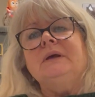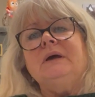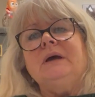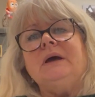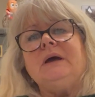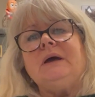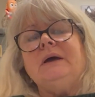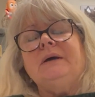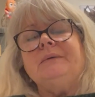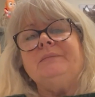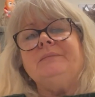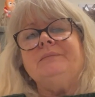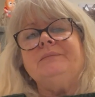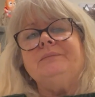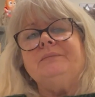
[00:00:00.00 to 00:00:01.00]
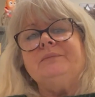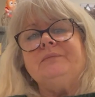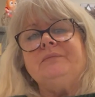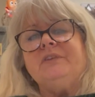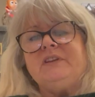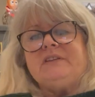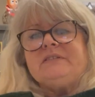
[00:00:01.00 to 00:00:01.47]

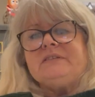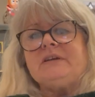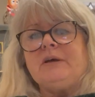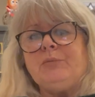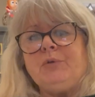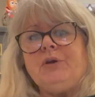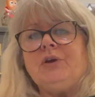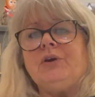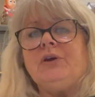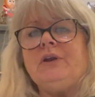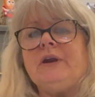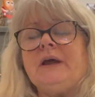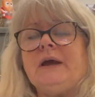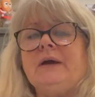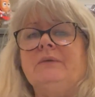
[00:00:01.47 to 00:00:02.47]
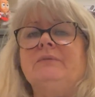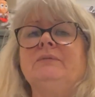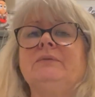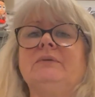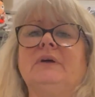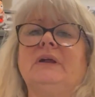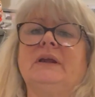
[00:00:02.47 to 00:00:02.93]
for this time of year now,
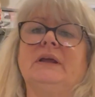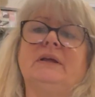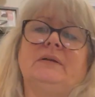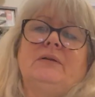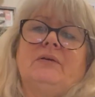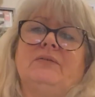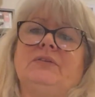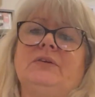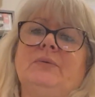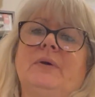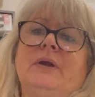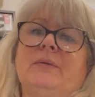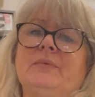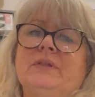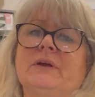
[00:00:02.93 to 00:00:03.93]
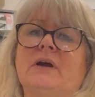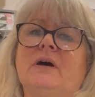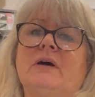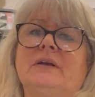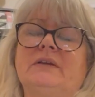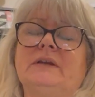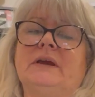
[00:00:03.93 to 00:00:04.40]
and I can obviously wear it with the
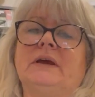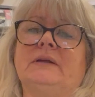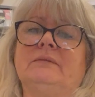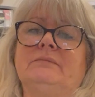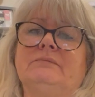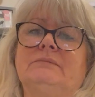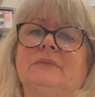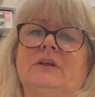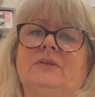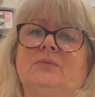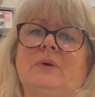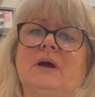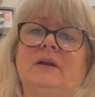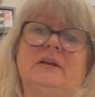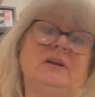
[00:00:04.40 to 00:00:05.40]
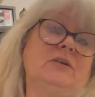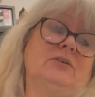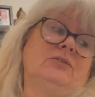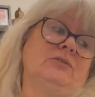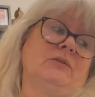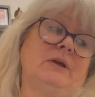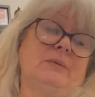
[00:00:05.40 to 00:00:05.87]
cardigan as well, and it
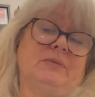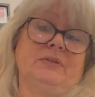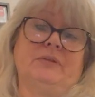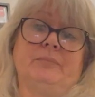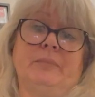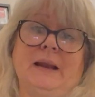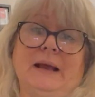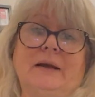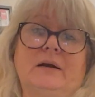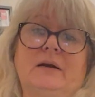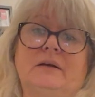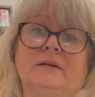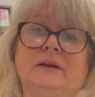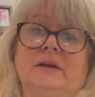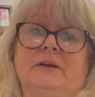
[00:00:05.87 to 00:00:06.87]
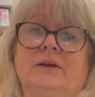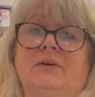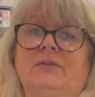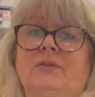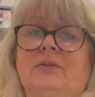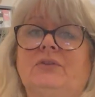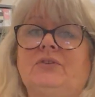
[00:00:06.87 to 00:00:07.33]
looks all right with the black cardigan
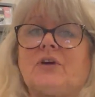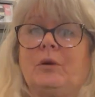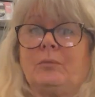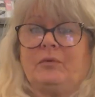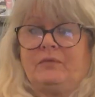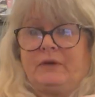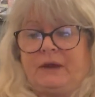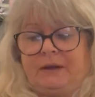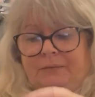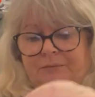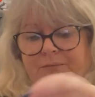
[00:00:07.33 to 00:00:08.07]
over the top of it.